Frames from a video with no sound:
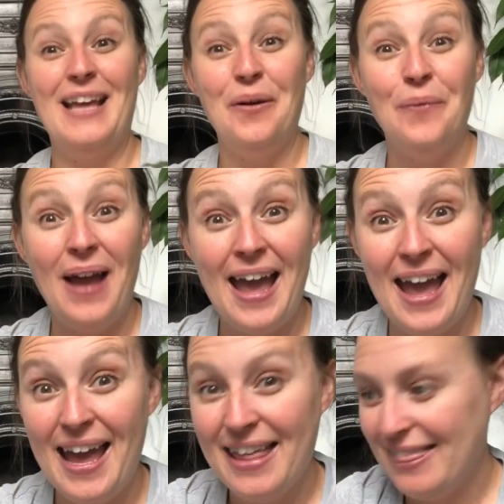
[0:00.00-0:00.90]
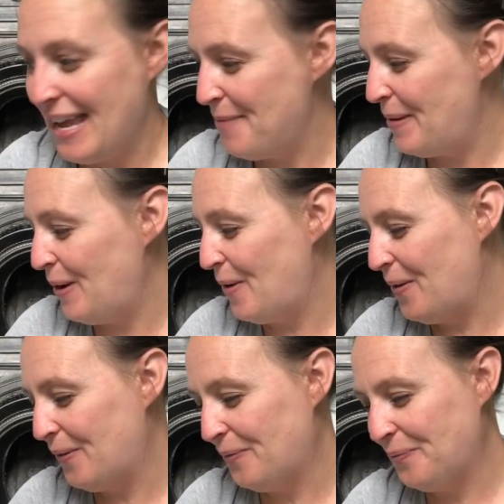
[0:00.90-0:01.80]
They're where they
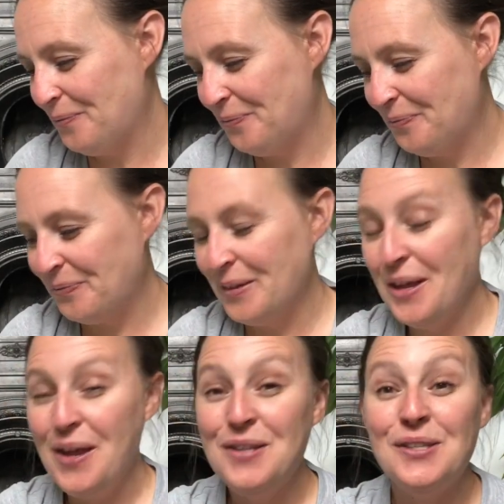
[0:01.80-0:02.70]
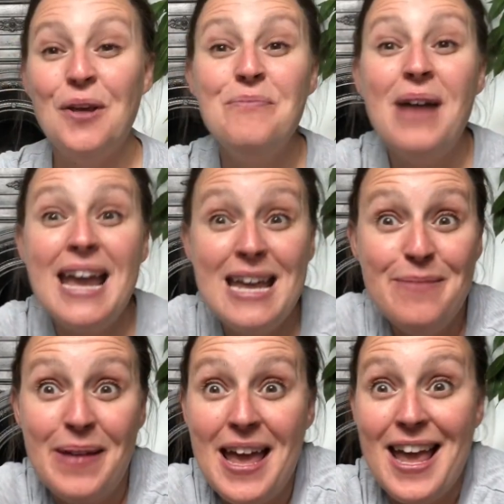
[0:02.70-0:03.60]
belong. So
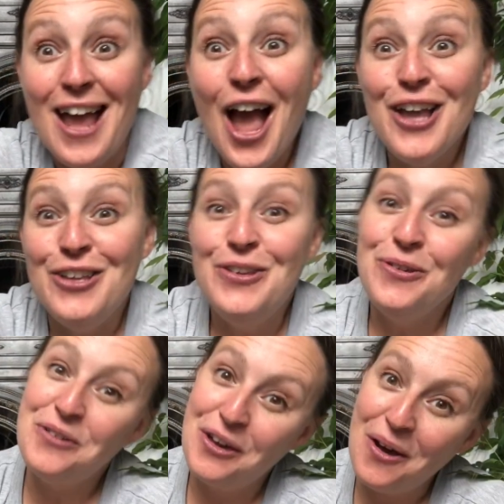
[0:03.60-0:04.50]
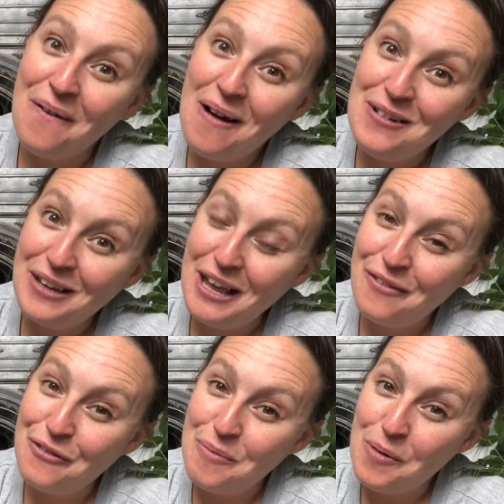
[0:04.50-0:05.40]
maybe you could go out looking
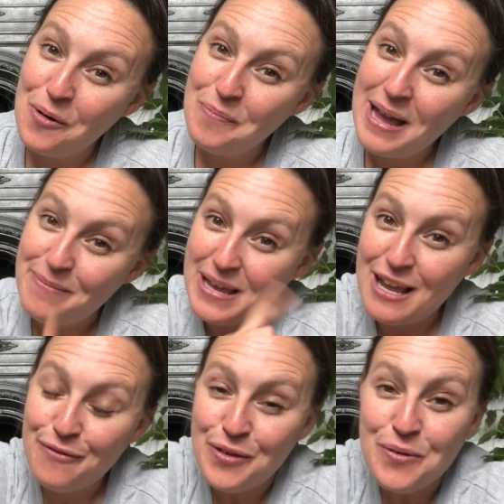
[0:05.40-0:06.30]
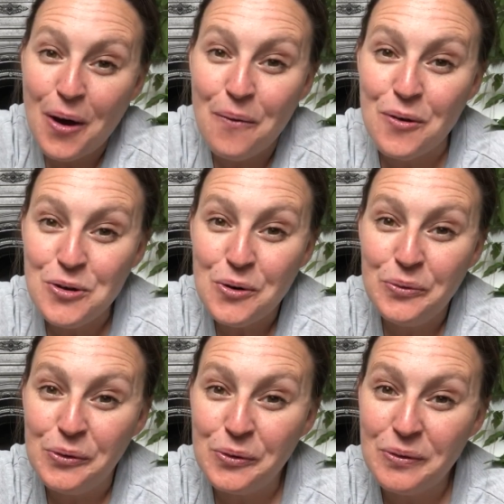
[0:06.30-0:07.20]
for a bog baby if you go on your
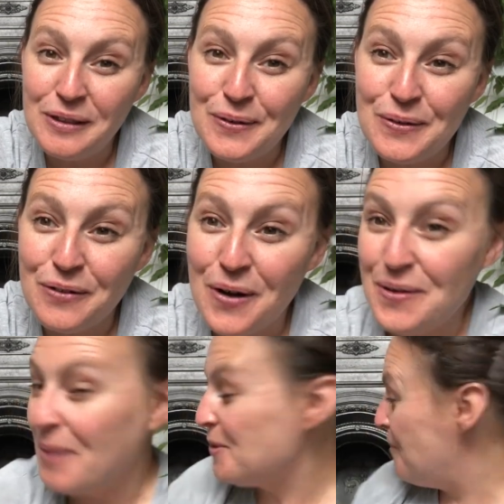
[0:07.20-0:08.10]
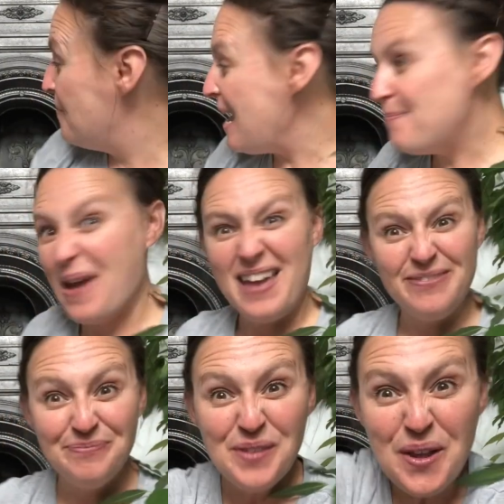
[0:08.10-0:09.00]
walk with your grown-ups. Or maybe
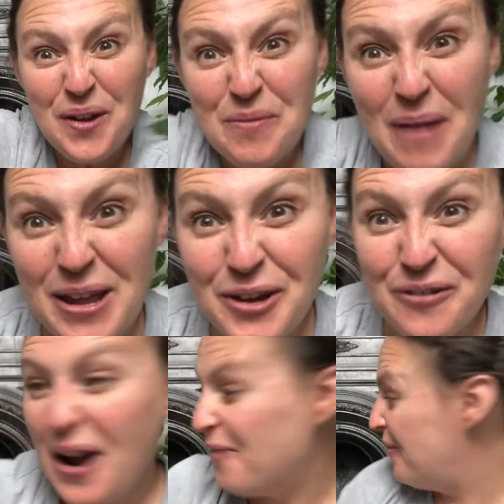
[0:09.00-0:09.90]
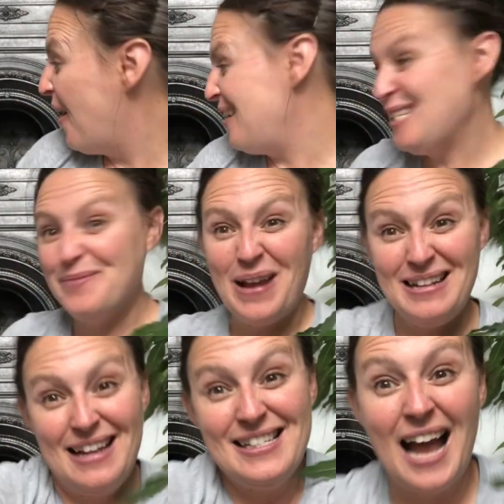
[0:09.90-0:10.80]
you could make your own. I just made
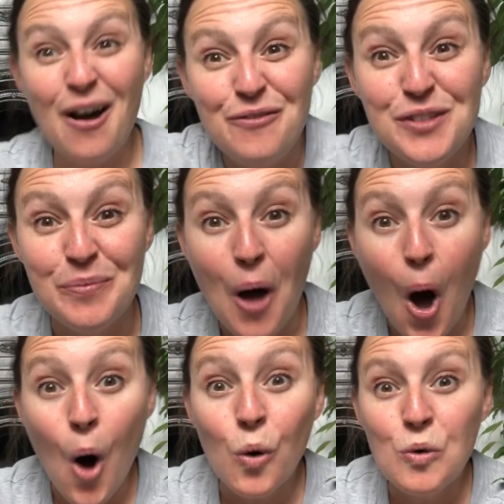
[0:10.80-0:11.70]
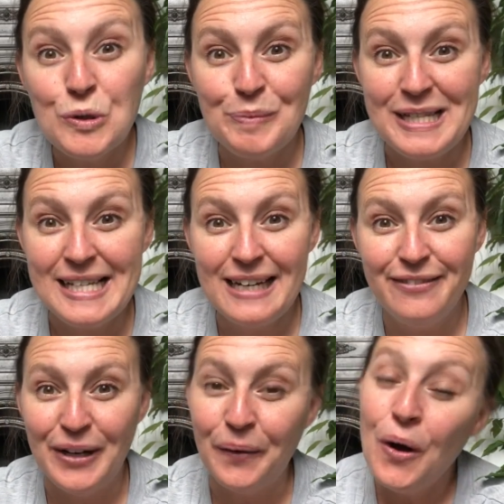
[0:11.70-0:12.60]
this out of some old
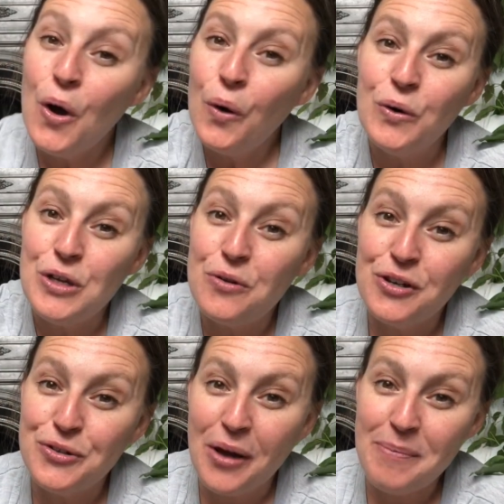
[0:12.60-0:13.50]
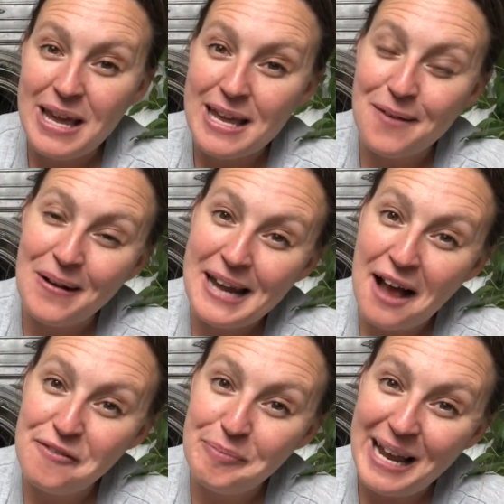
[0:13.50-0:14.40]
material. Or you could try making one out
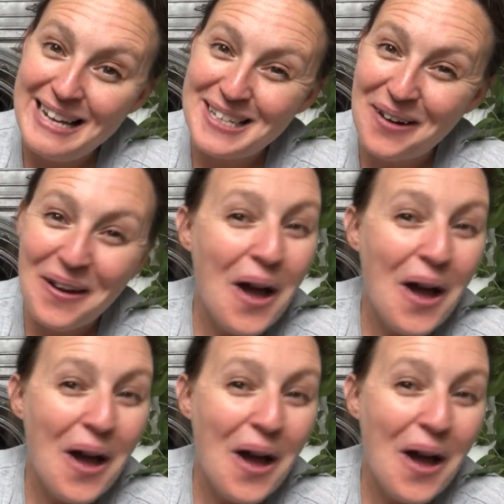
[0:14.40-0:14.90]
of Play-Doh.